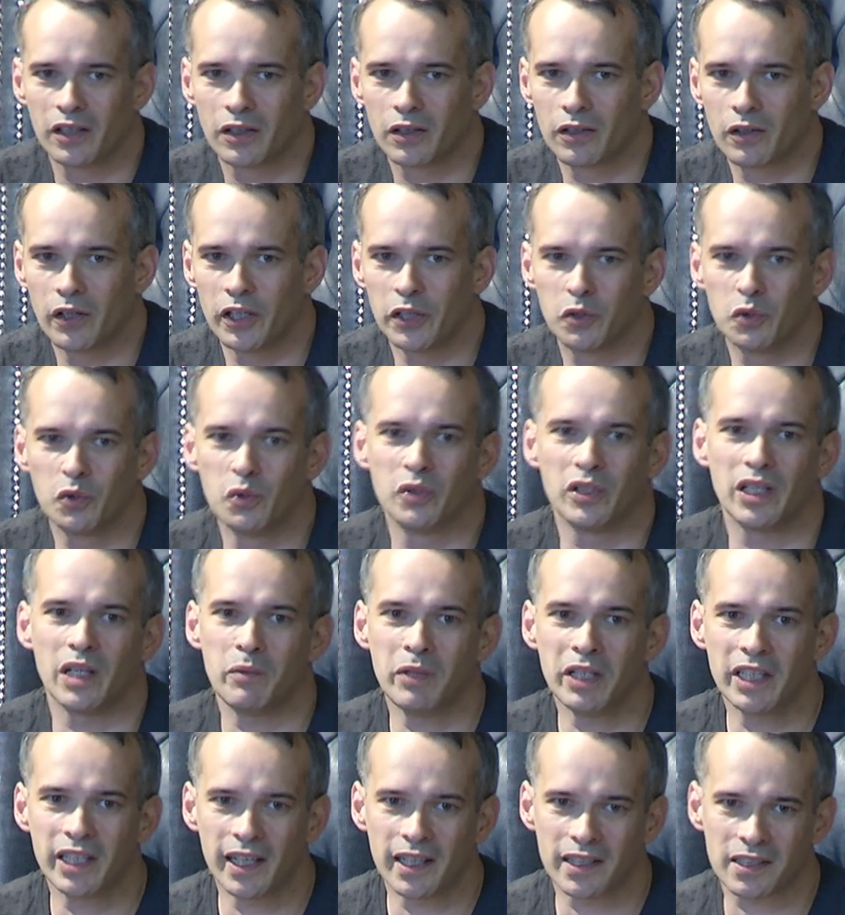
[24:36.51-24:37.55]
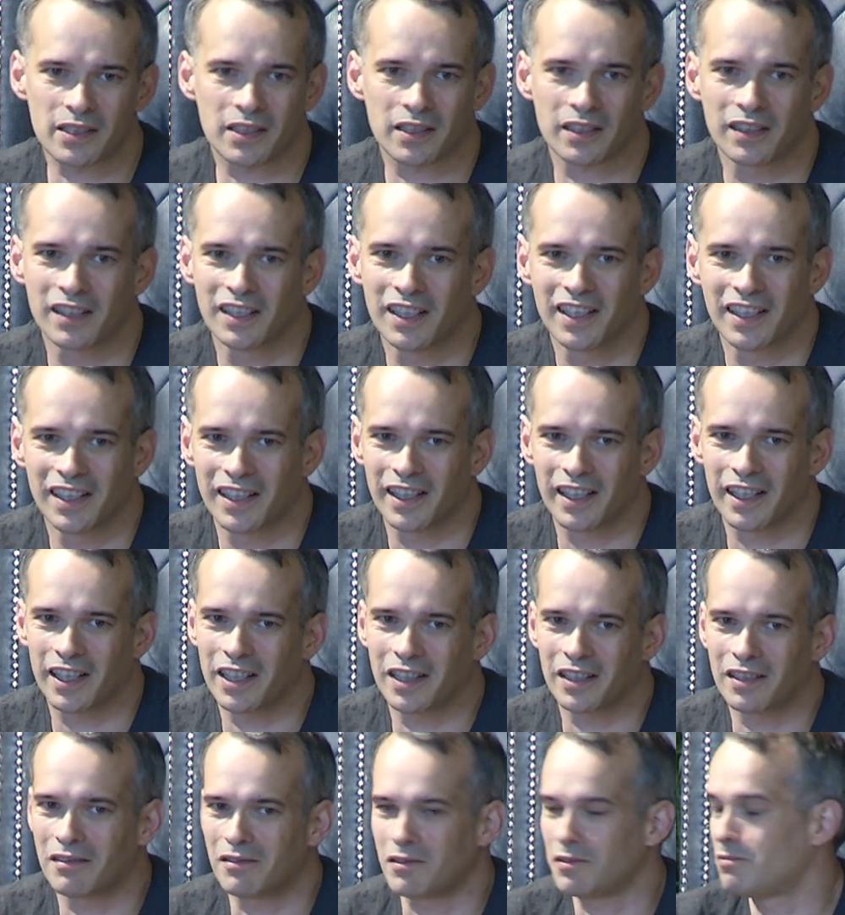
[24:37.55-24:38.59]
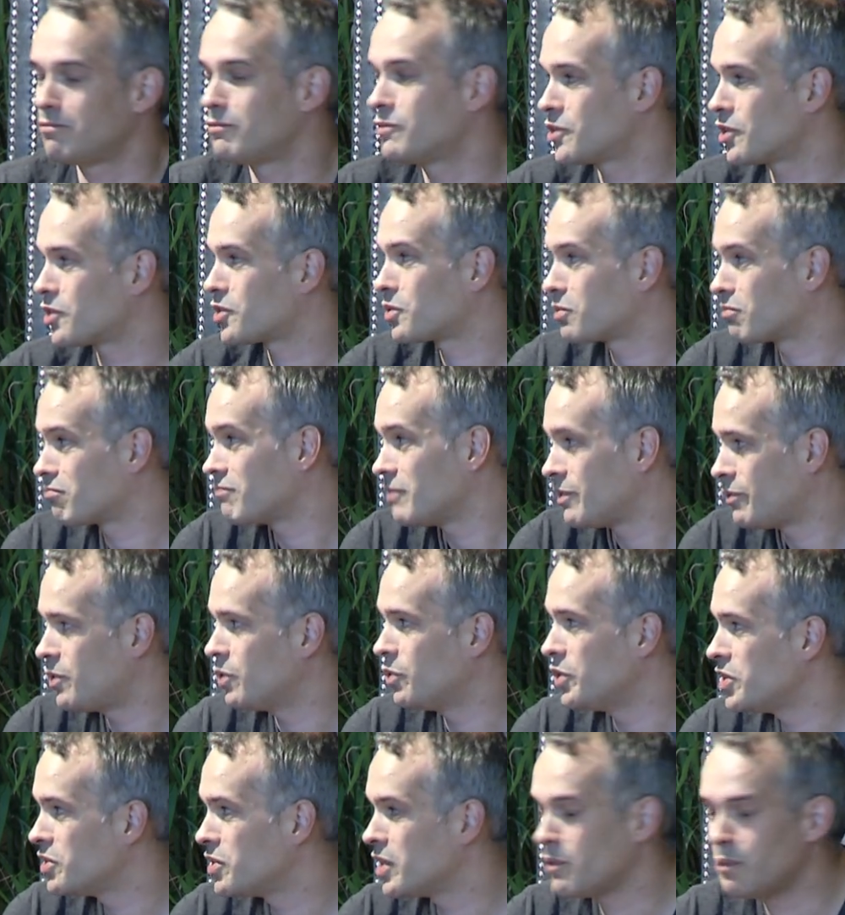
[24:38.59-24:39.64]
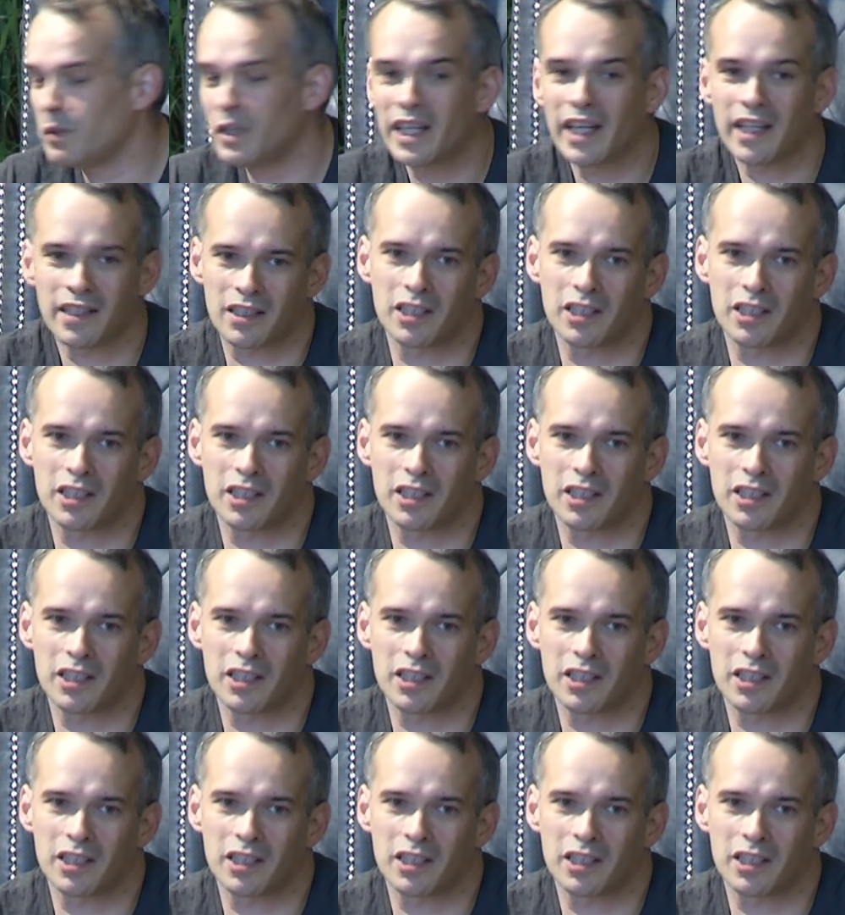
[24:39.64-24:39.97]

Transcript: Going to do an A/B test, and just if you win the A/B test,